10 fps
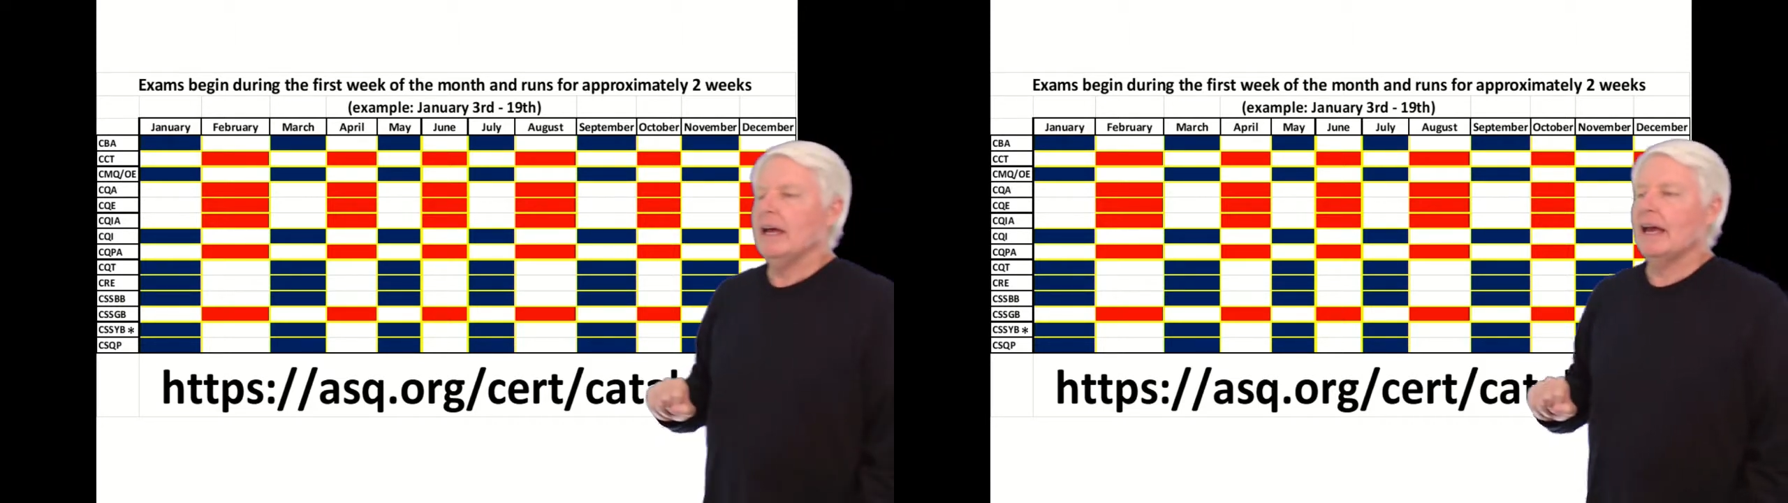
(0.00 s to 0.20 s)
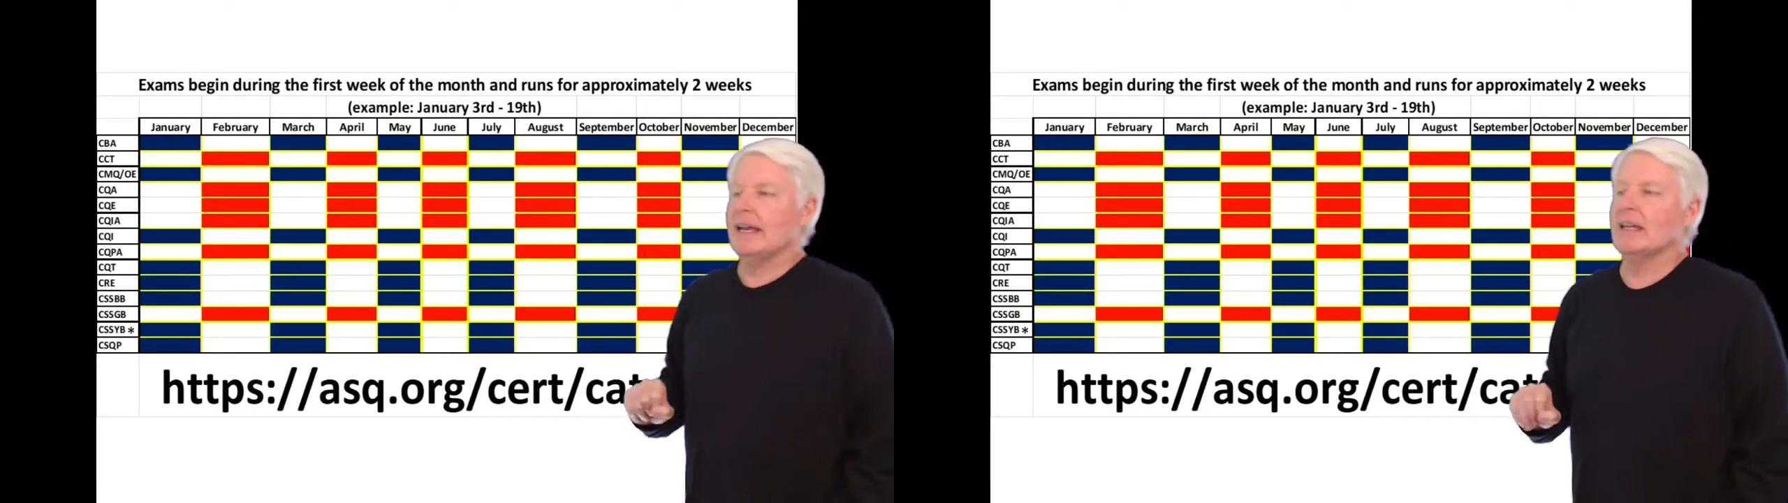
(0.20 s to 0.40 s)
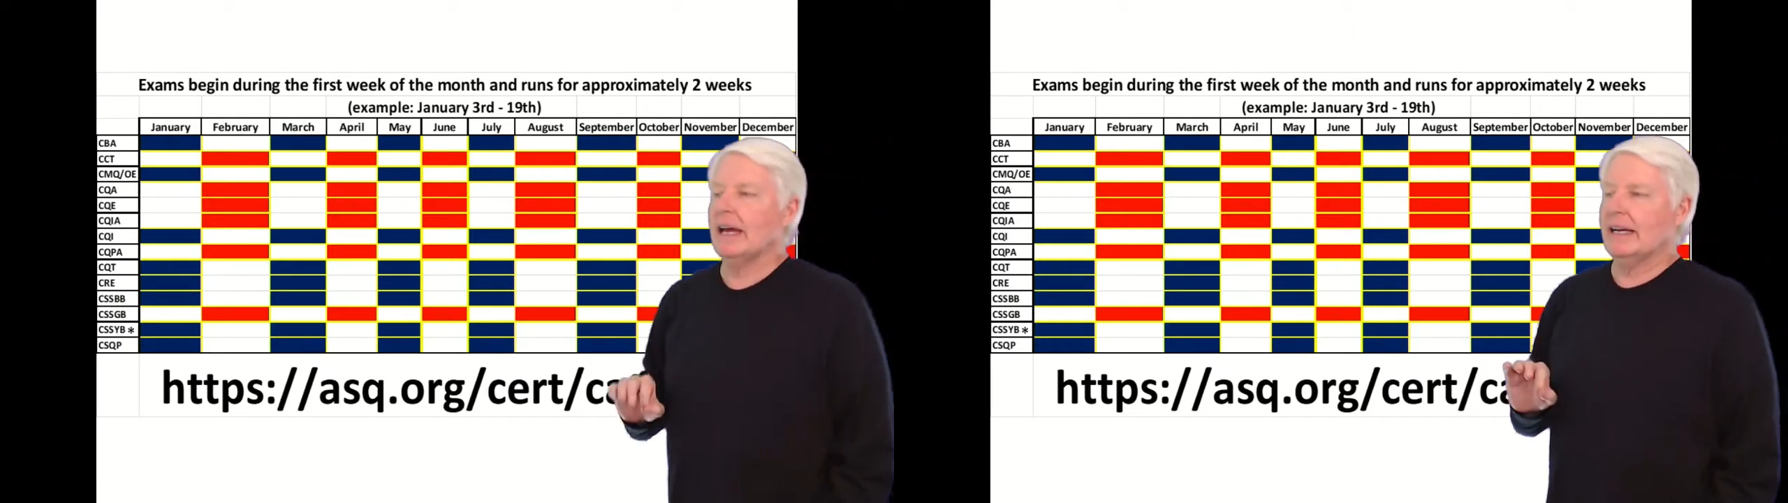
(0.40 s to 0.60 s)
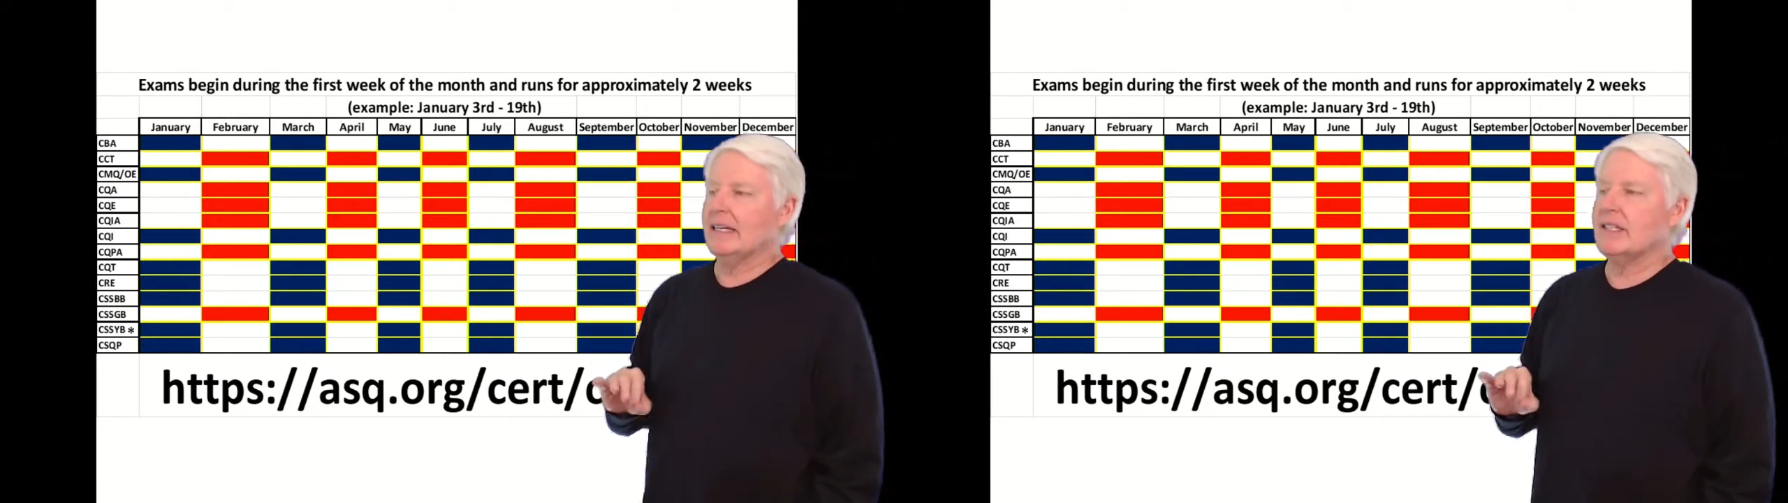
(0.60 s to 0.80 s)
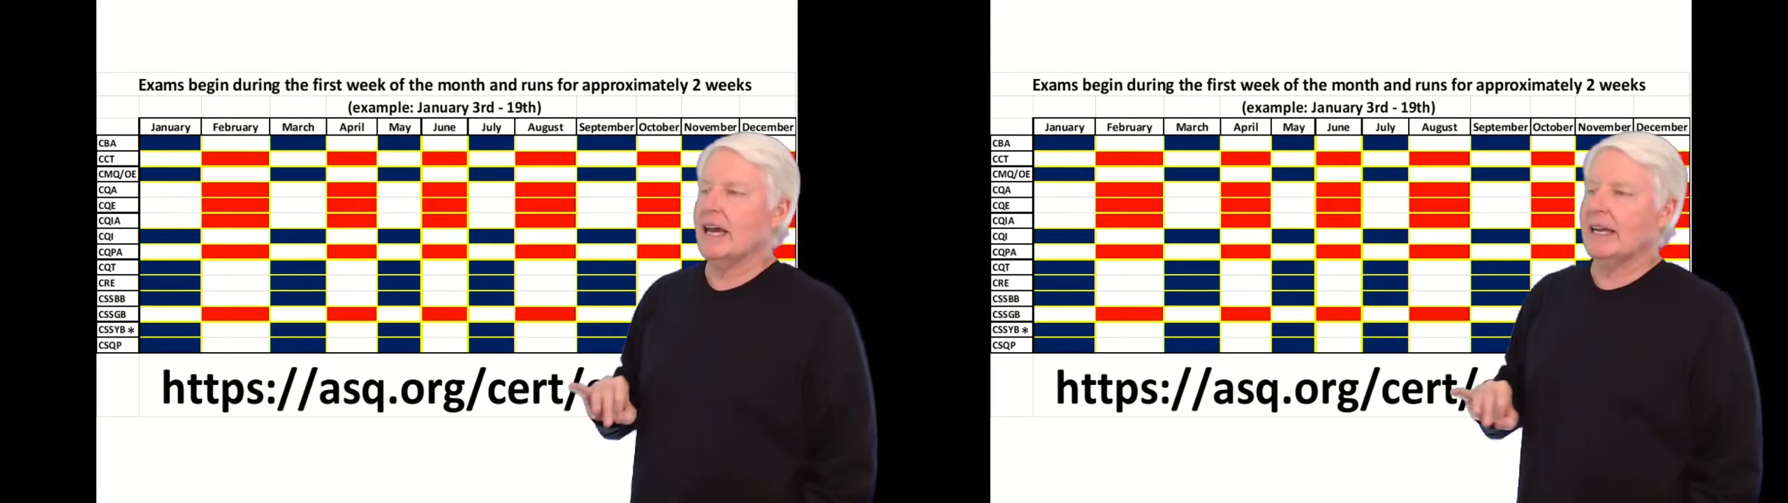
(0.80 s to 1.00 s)
And like
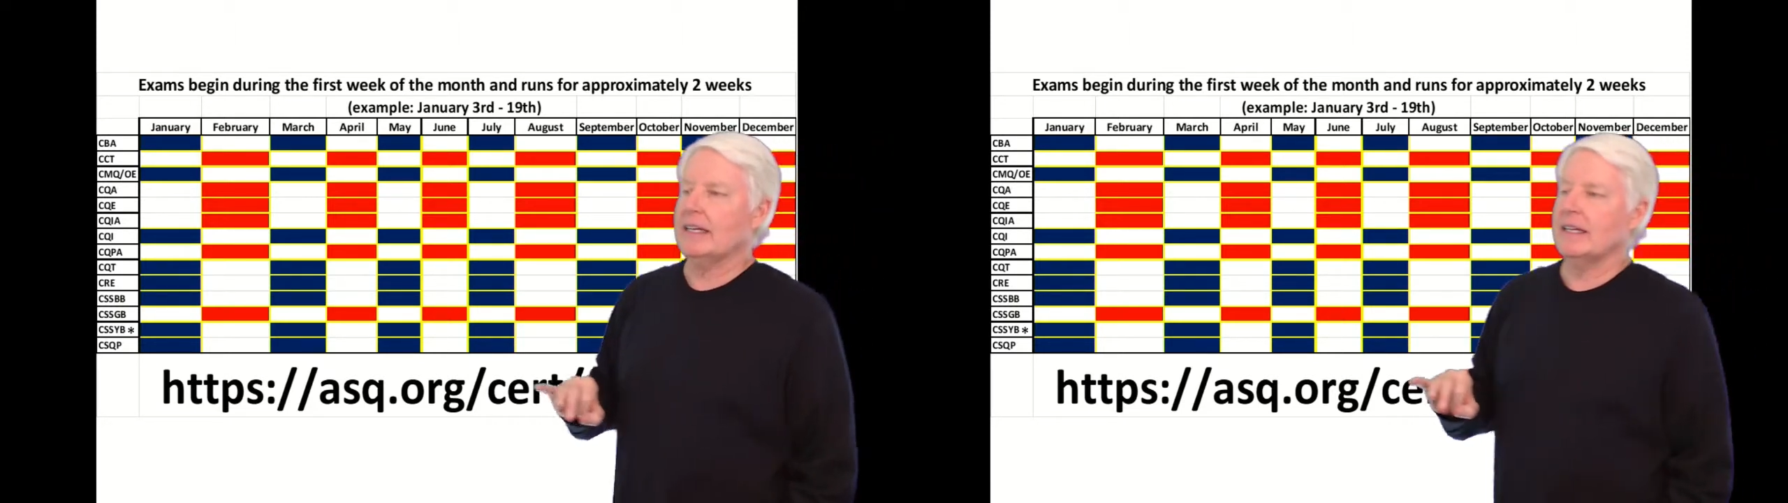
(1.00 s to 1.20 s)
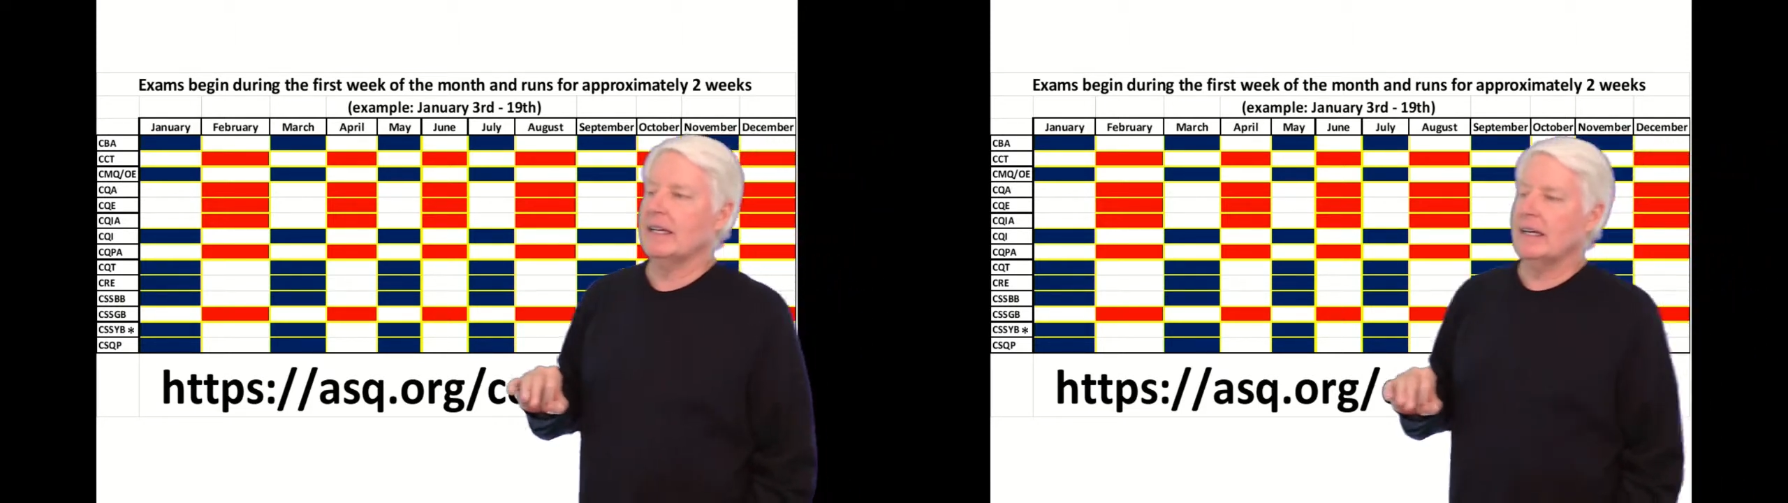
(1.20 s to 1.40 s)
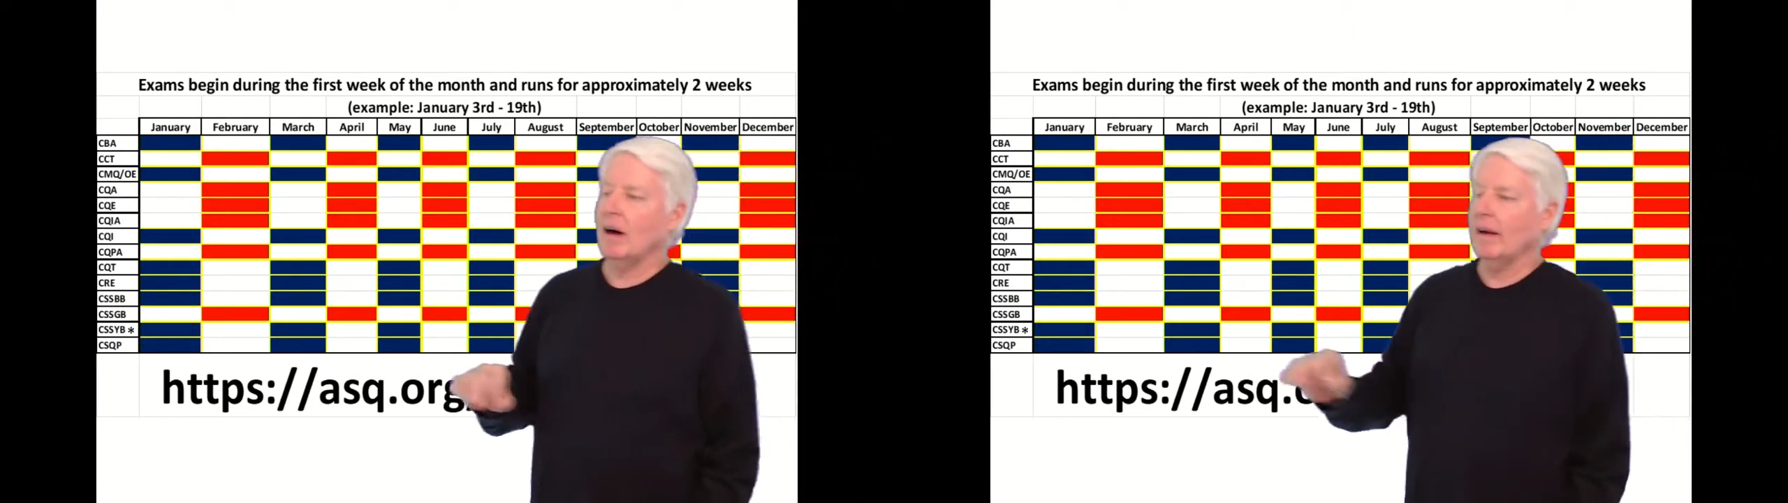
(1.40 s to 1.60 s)
I said, uh,